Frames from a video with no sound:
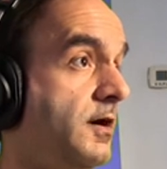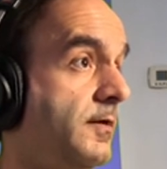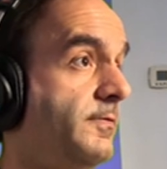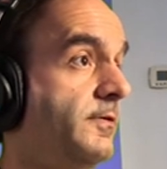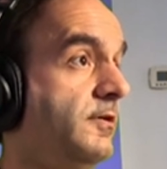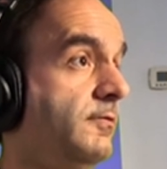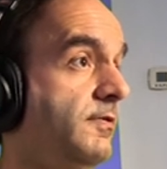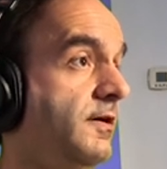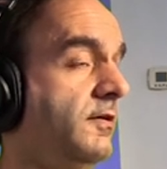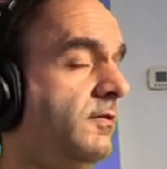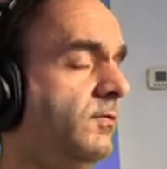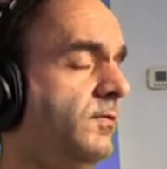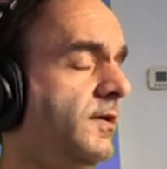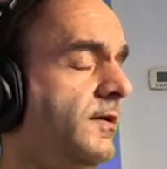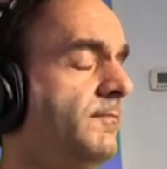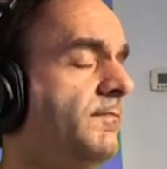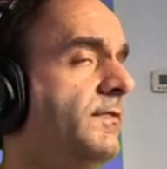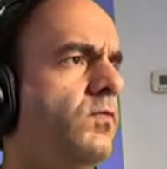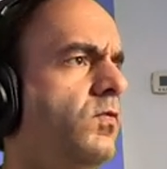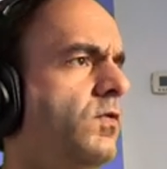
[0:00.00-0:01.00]
property, by the
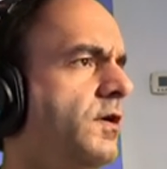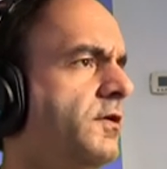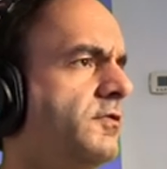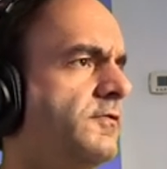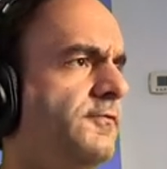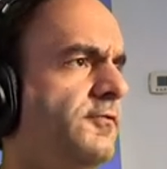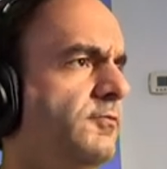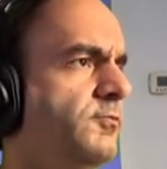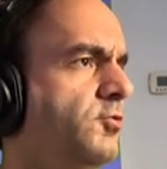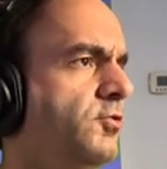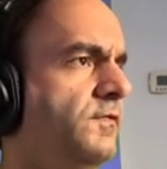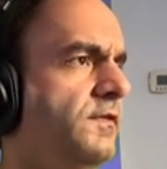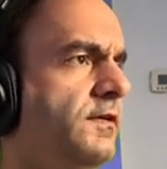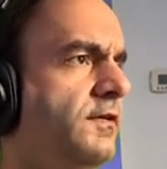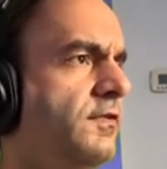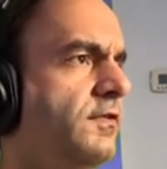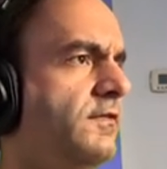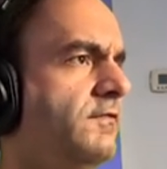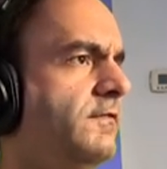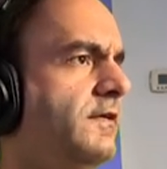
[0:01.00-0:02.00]
way. Wonderful
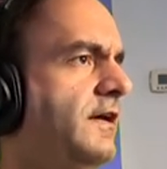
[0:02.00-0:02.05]
movies,